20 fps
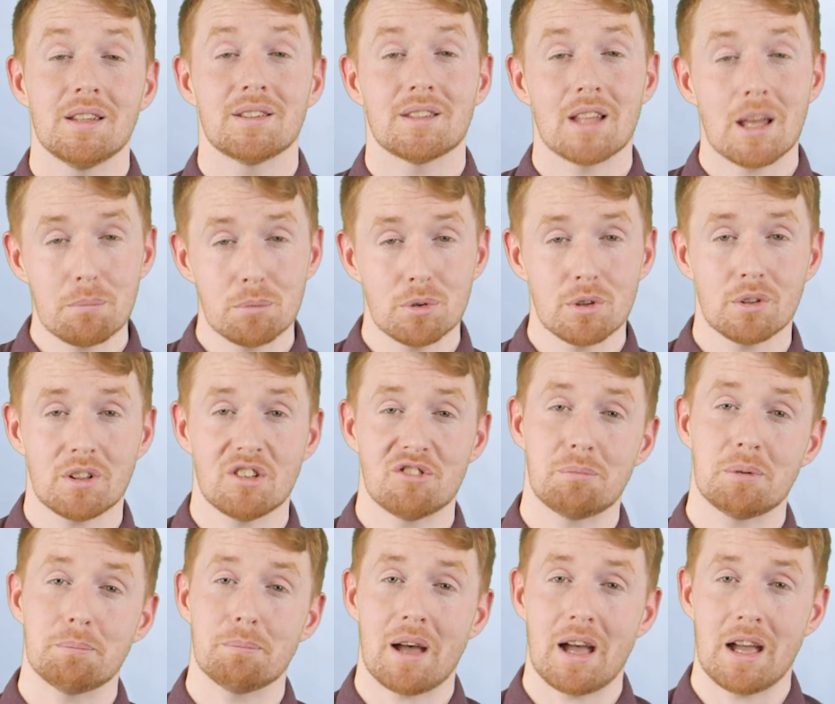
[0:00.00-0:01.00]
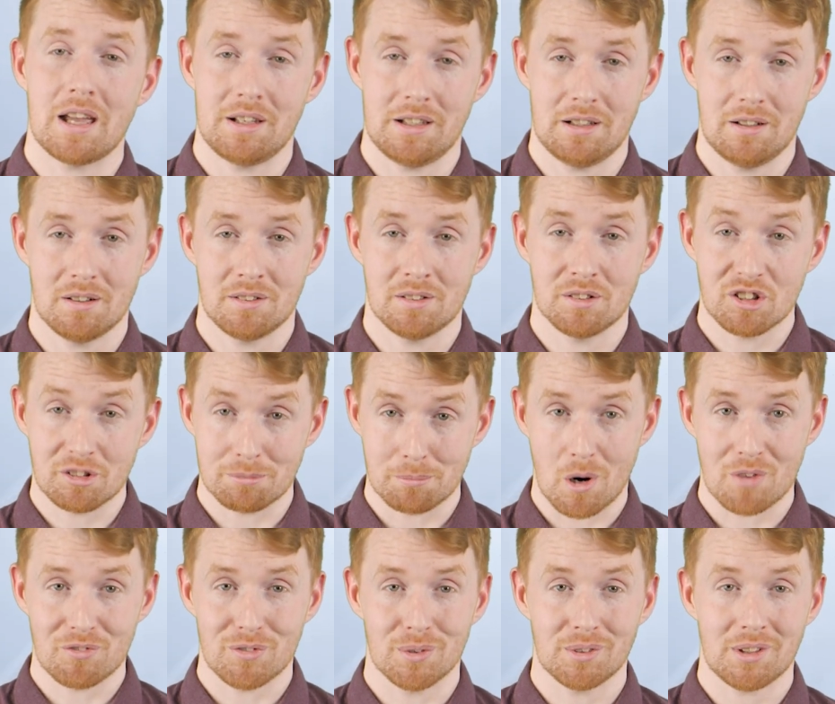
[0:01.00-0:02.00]
Samsung have been pioneers in the
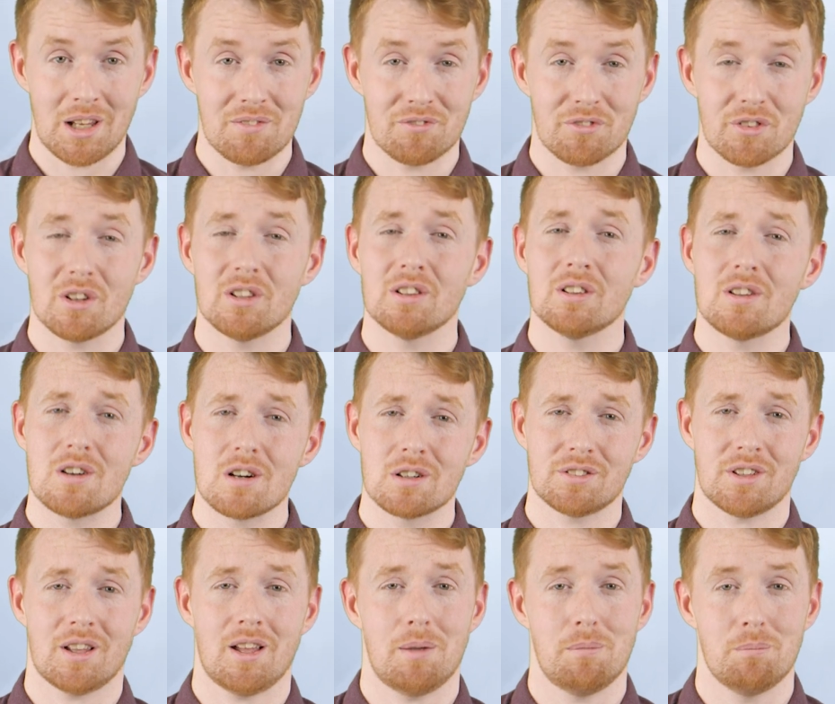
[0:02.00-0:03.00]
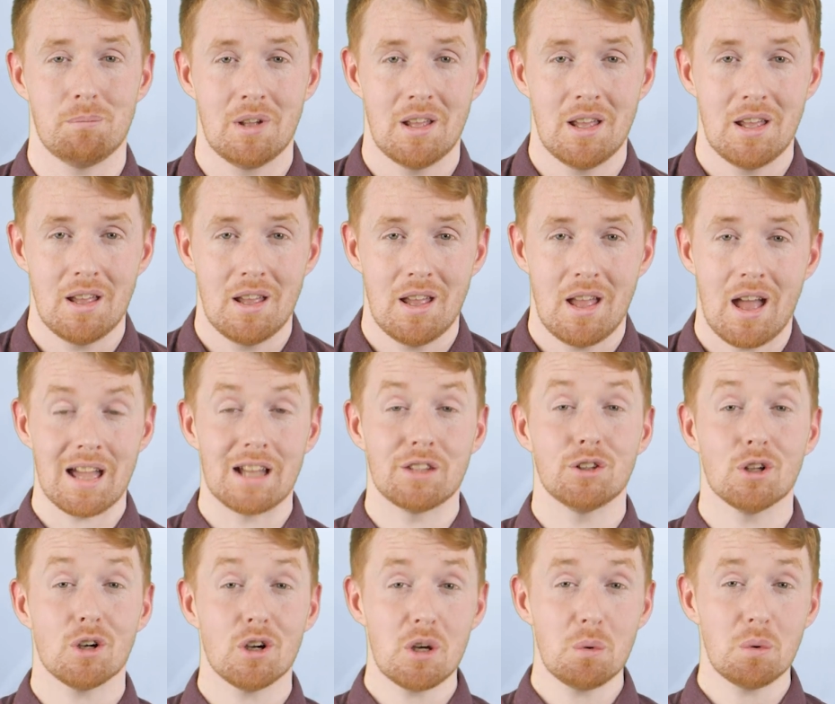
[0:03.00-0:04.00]
smartphone game for a long time, and
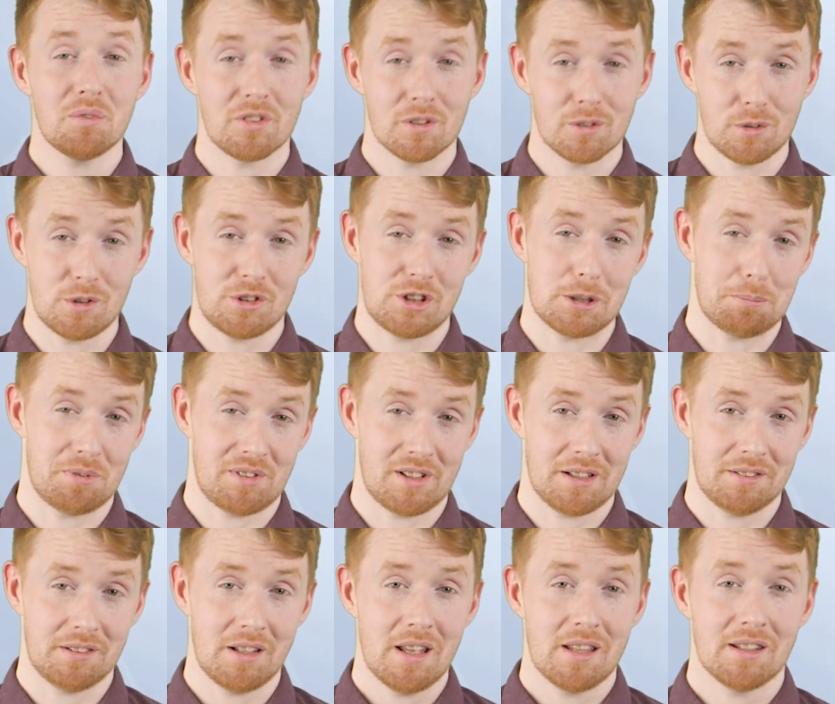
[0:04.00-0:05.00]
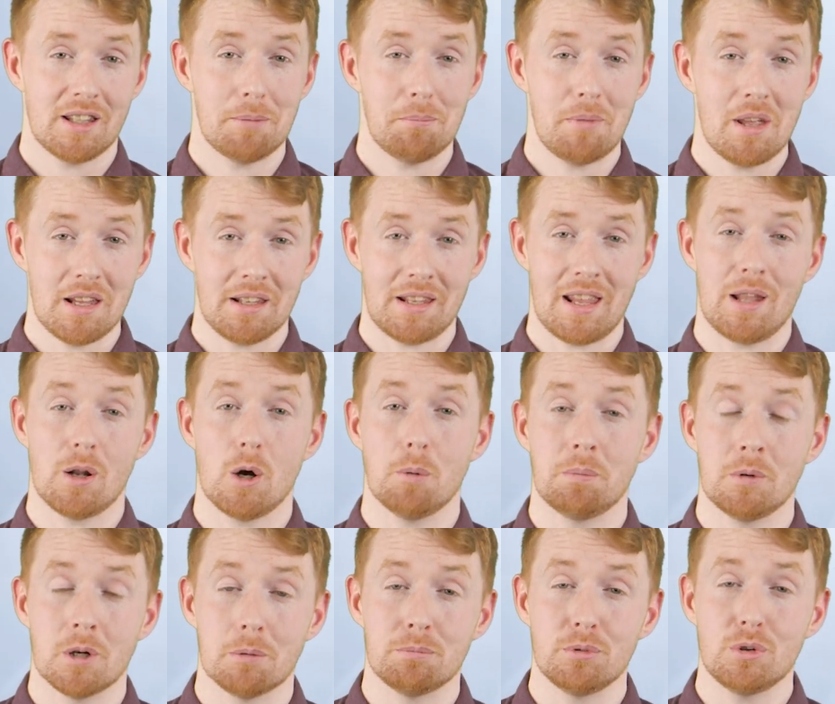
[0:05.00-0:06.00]
now with their new chipset, they may again
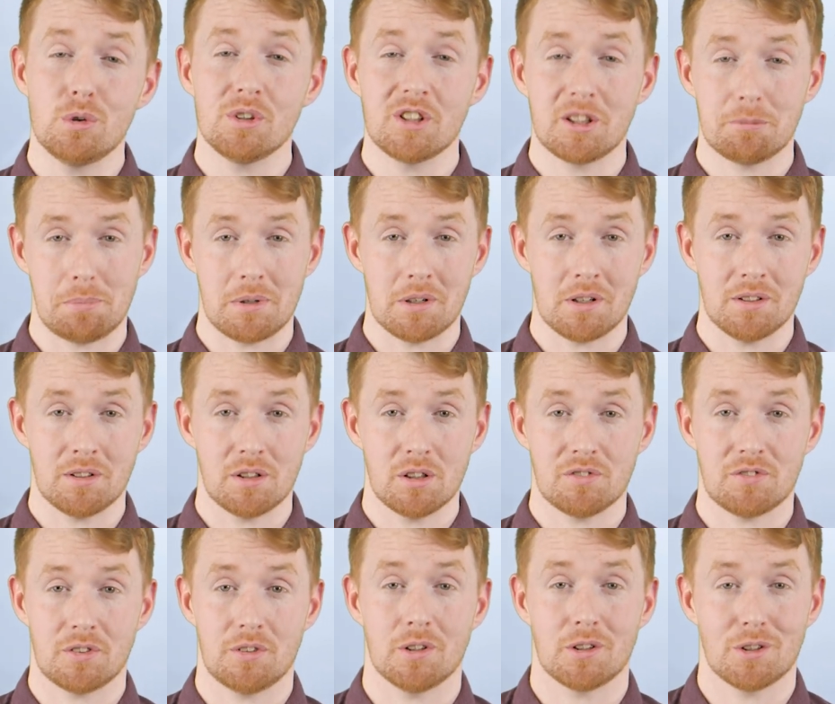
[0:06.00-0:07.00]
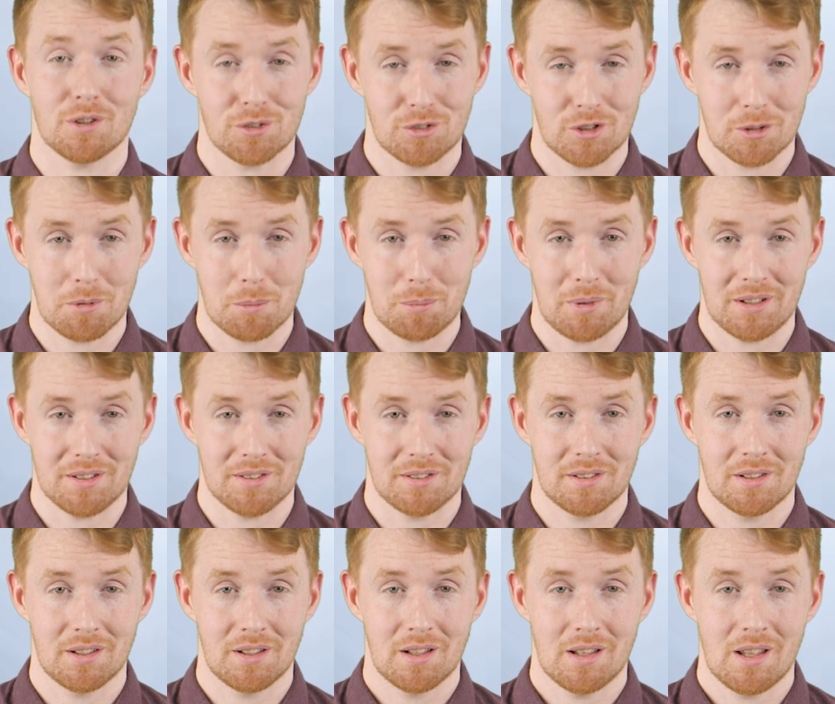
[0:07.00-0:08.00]
open up new experiences for their customer base.
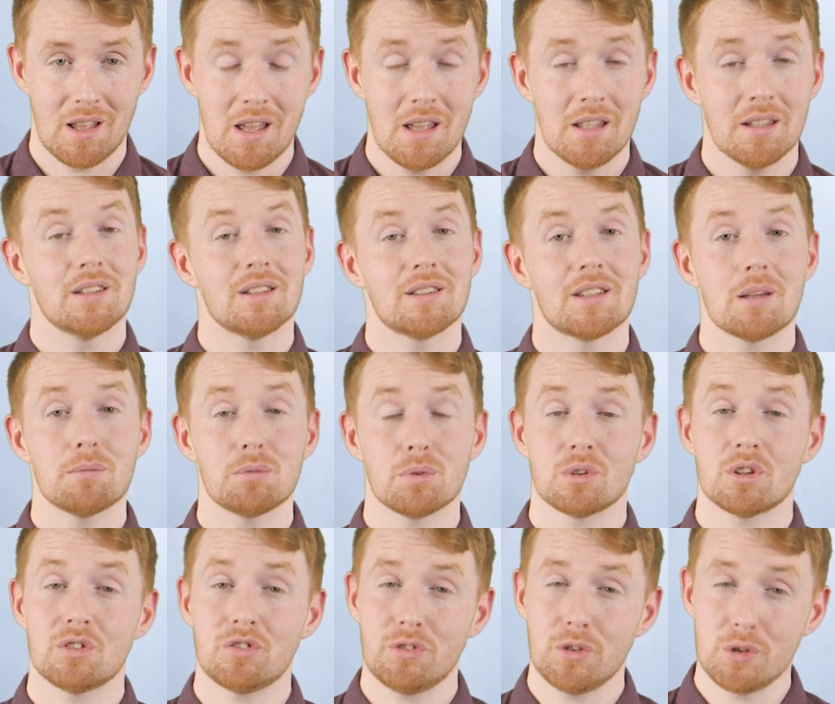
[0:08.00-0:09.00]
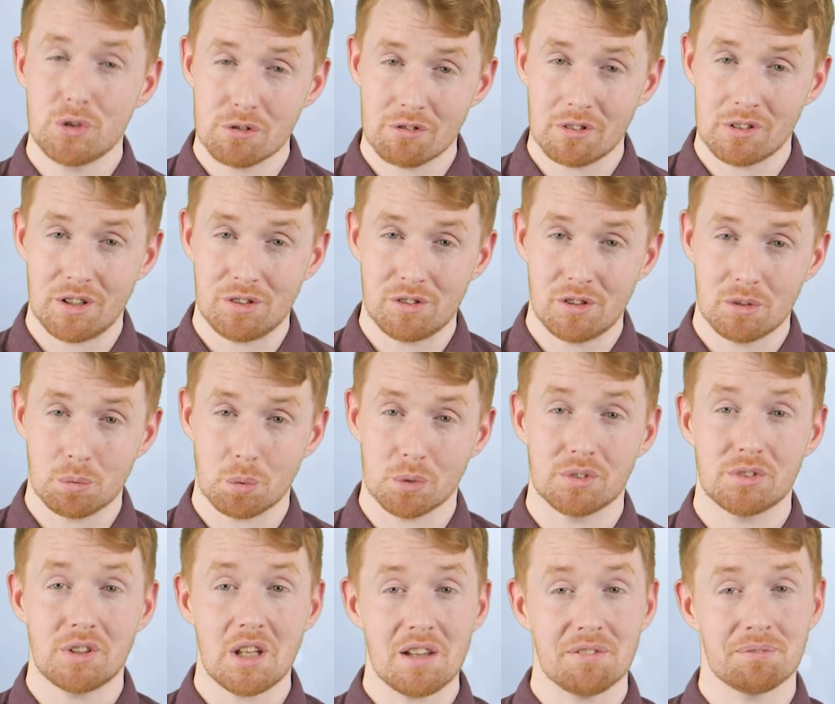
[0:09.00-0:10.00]
Samsung's future releases will
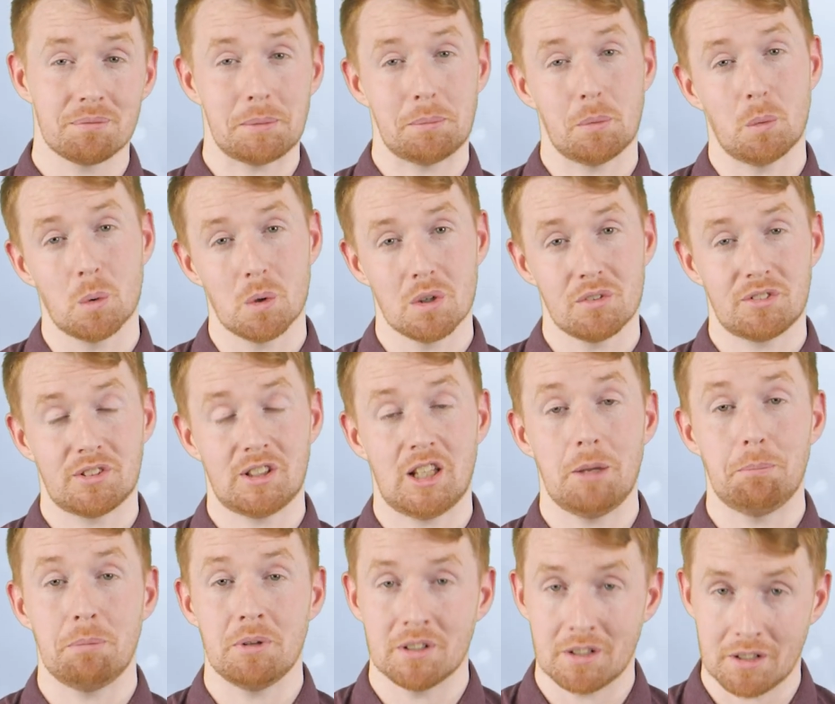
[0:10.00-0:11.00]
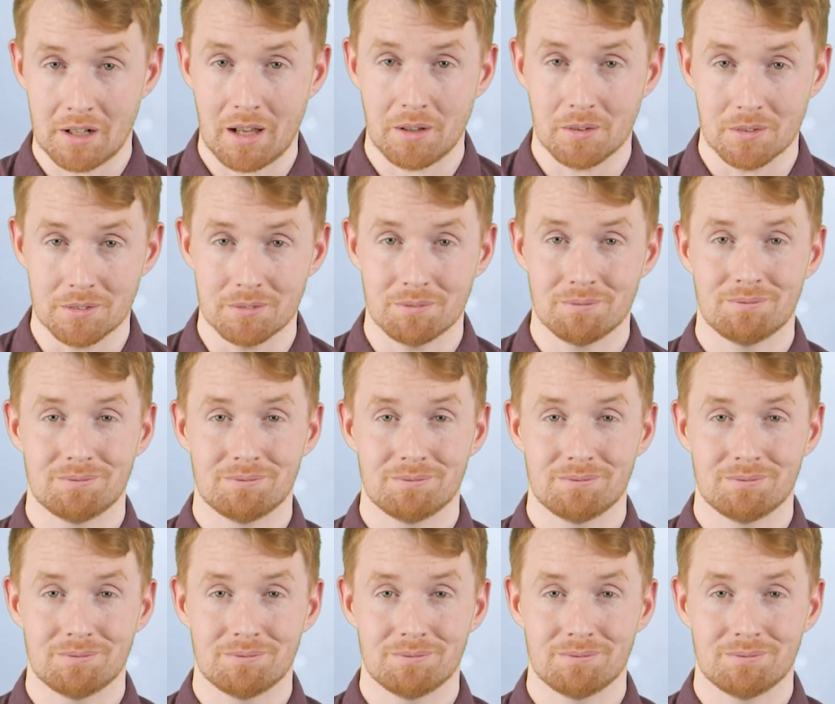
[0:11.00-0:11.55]
definitely be worth keeping an eye on.